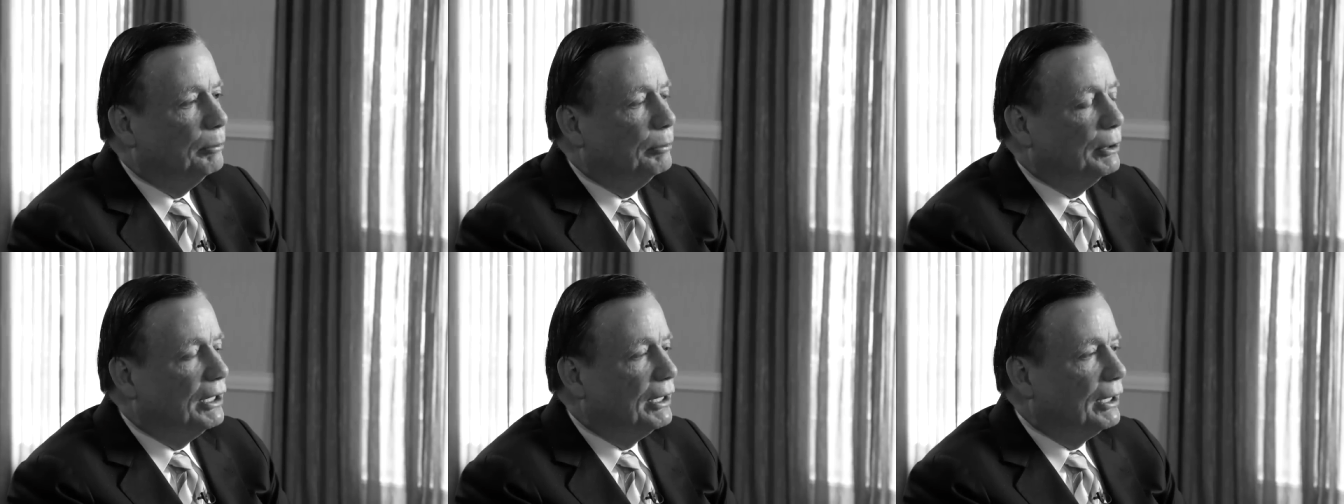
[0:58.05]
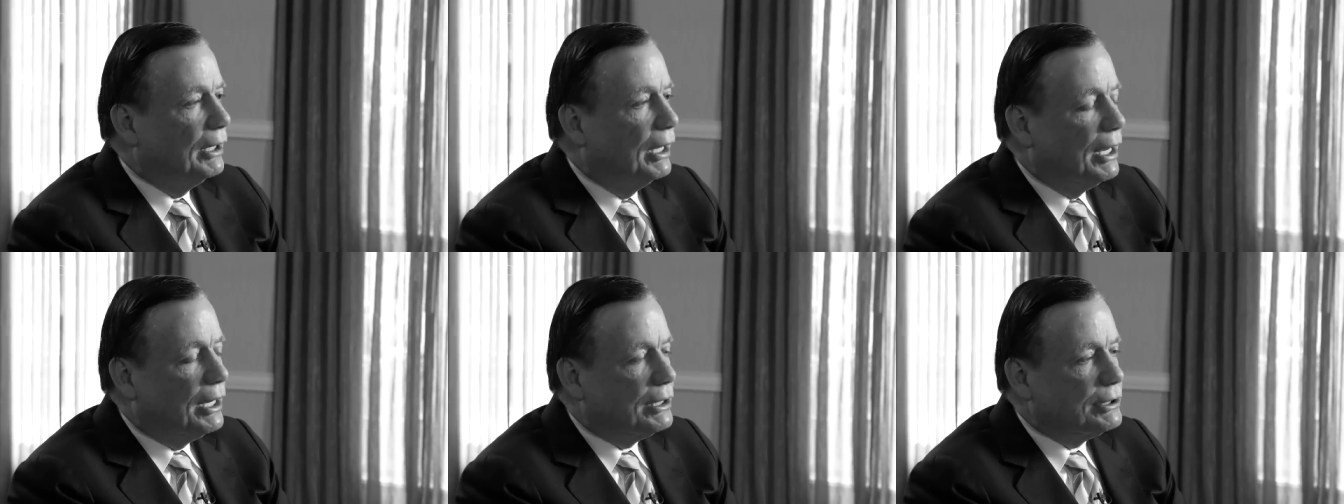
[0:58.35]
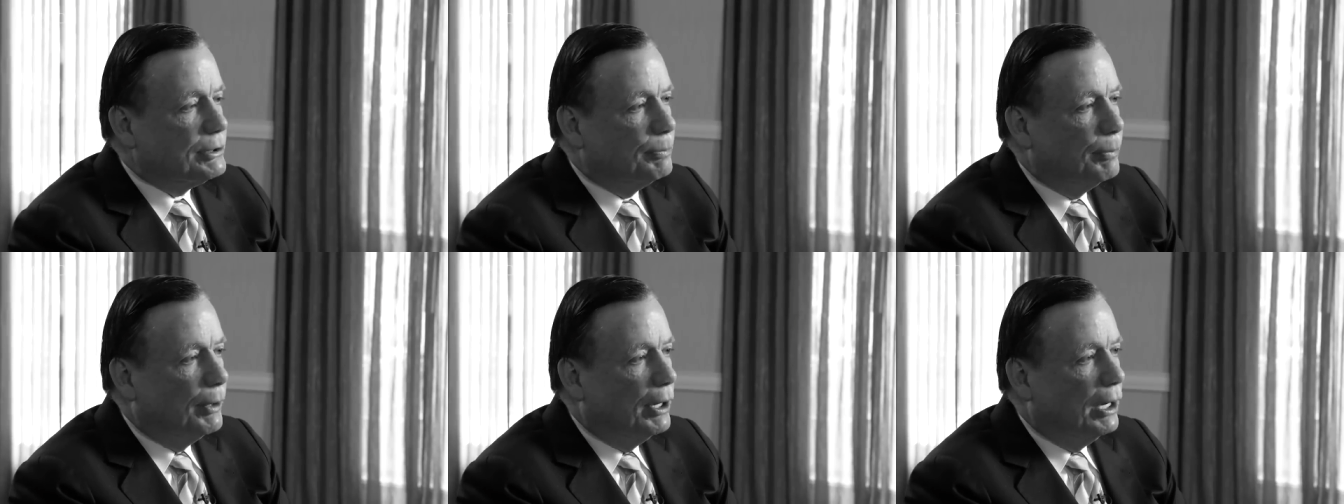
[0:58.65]
being
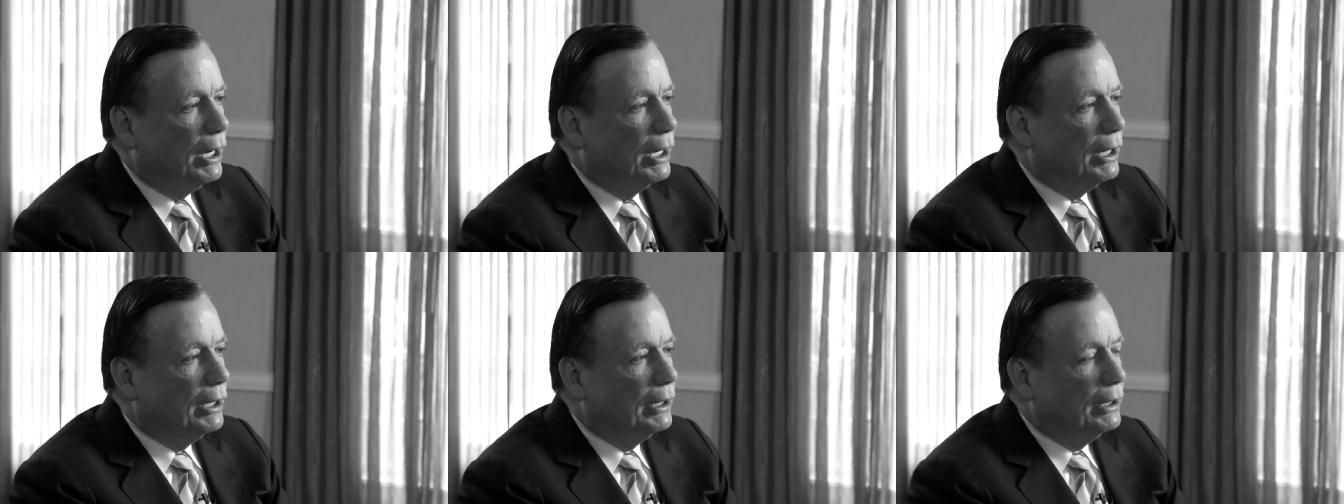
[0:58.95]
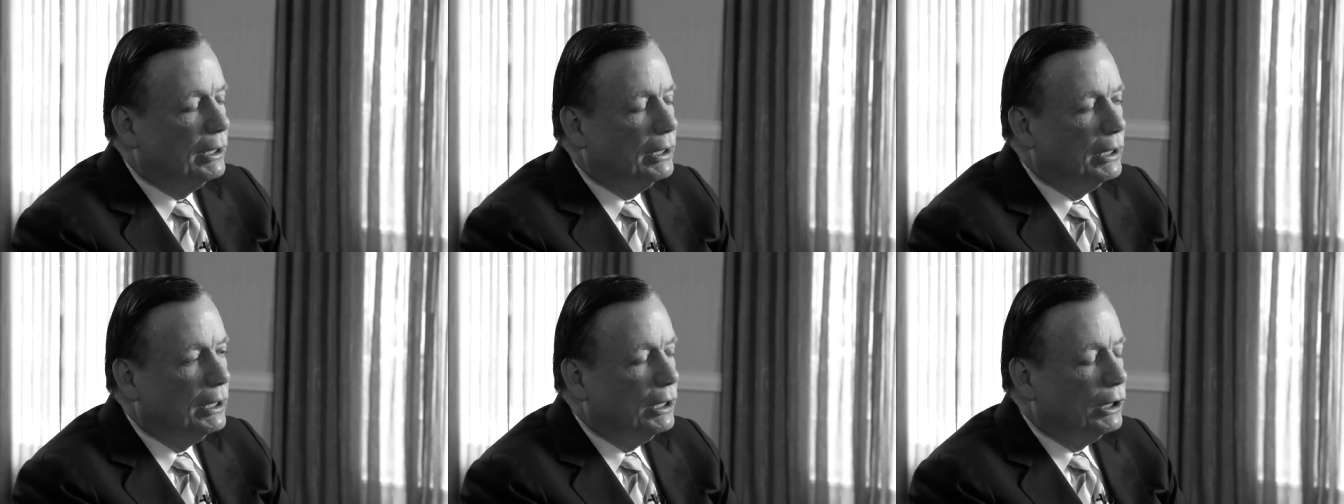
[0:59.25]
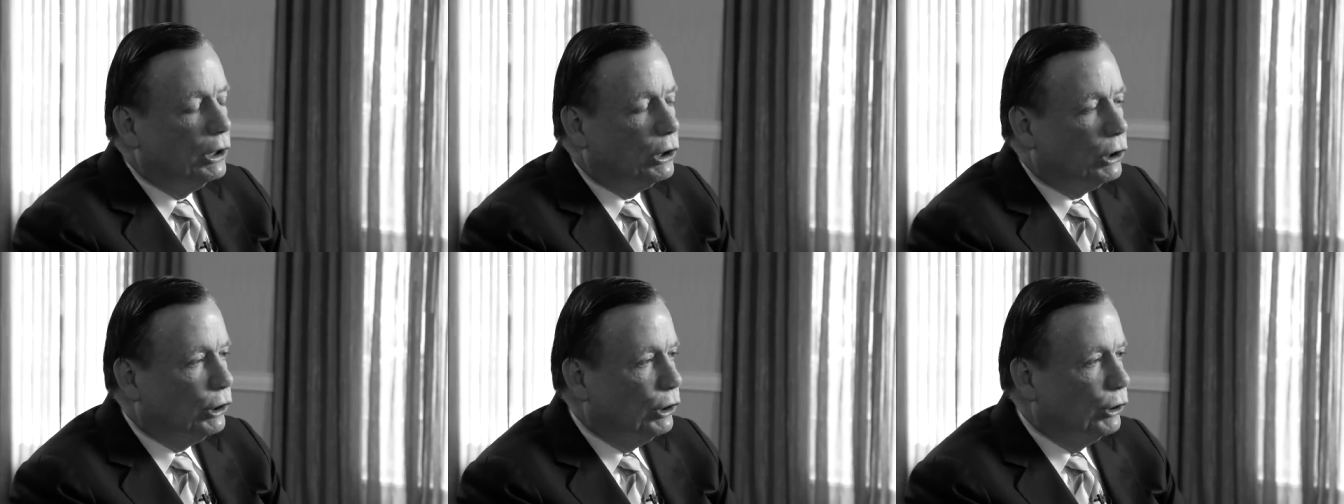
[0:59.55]
asked by
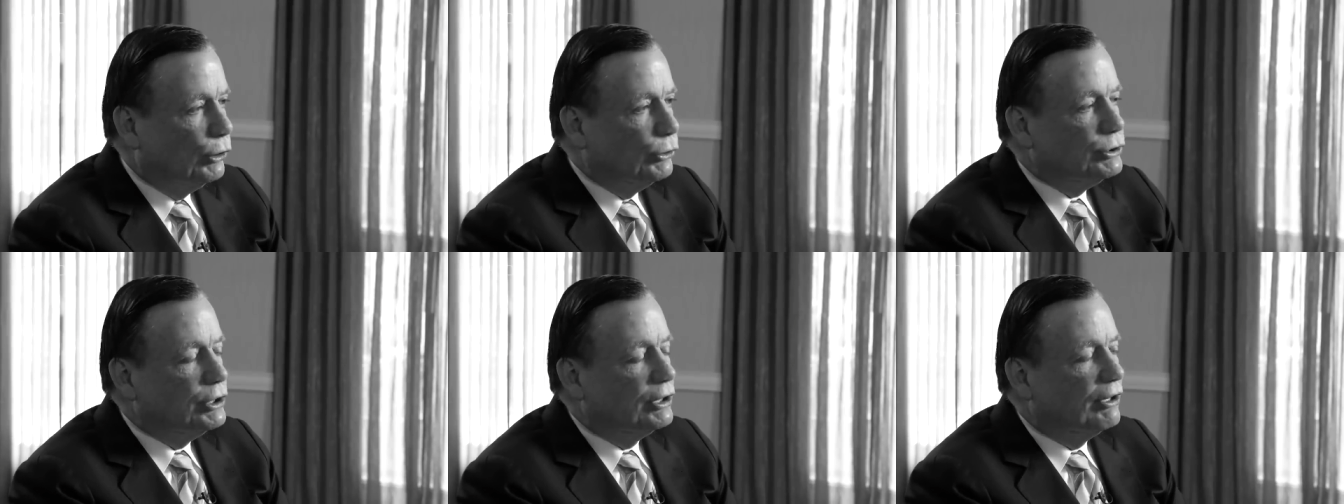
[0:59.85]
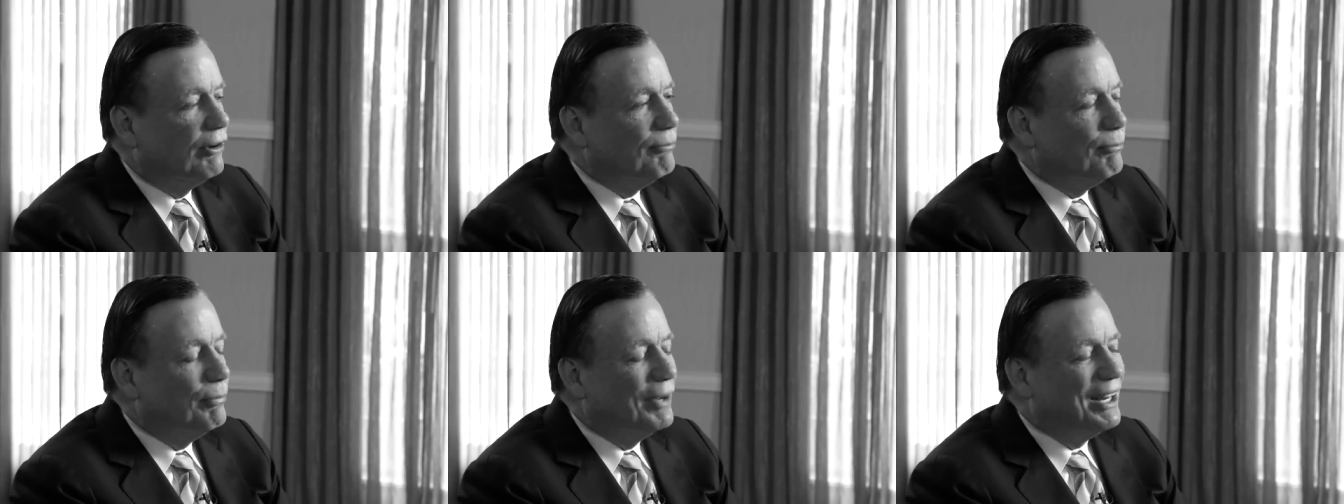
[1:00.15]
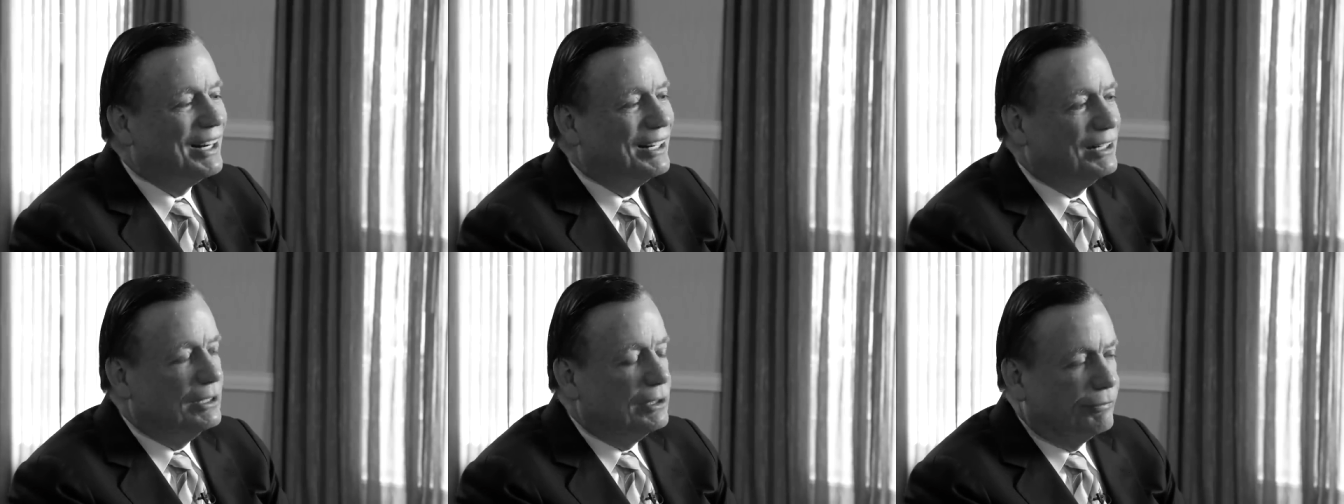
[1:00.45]
clergy of
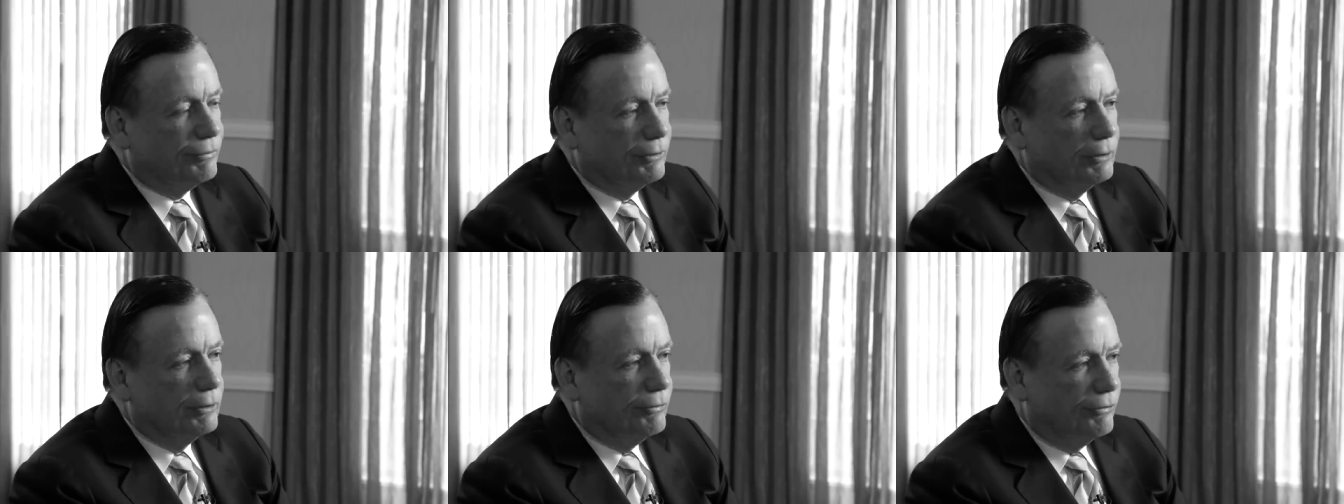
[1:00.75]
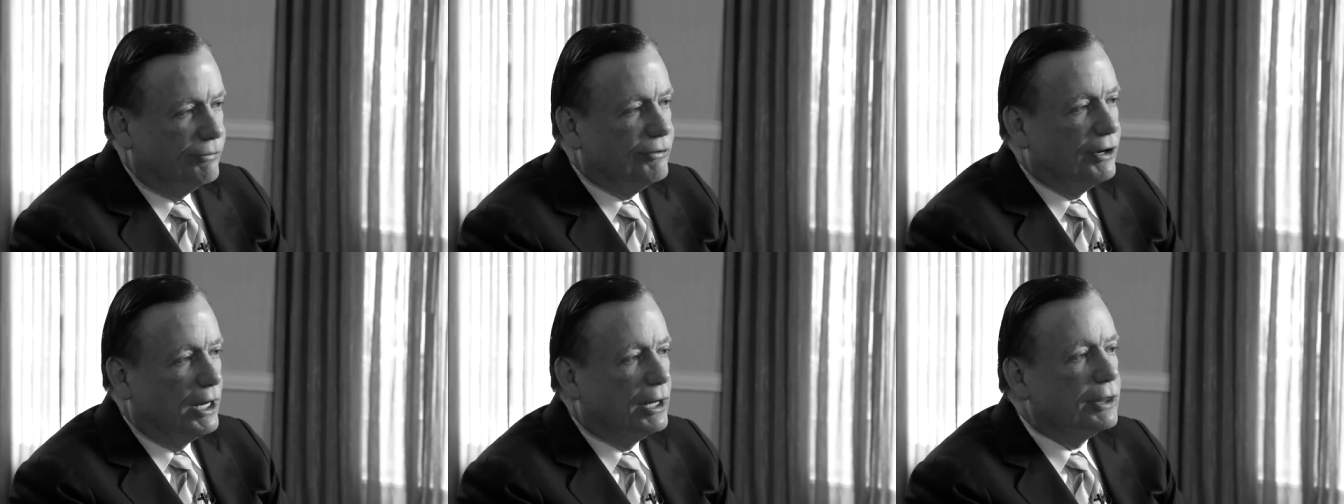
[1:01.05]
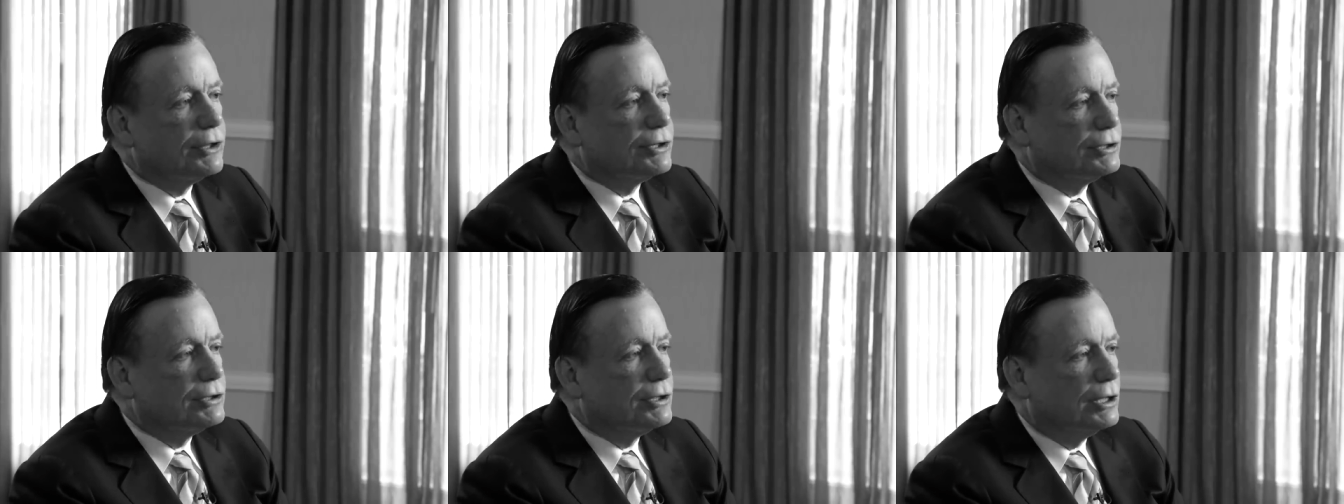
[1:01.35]
many different
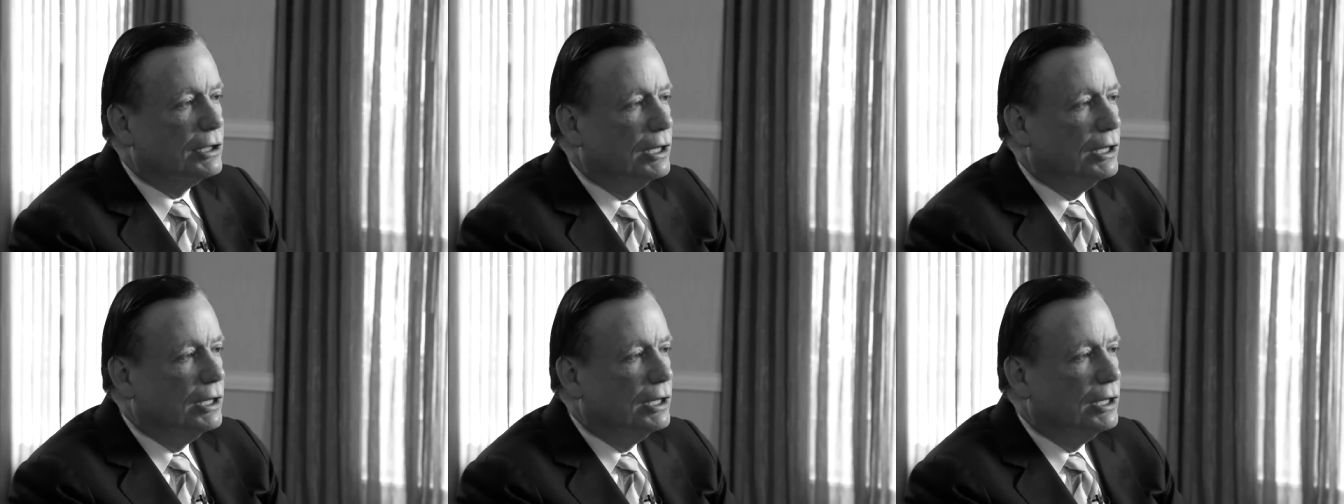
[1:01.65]
faiths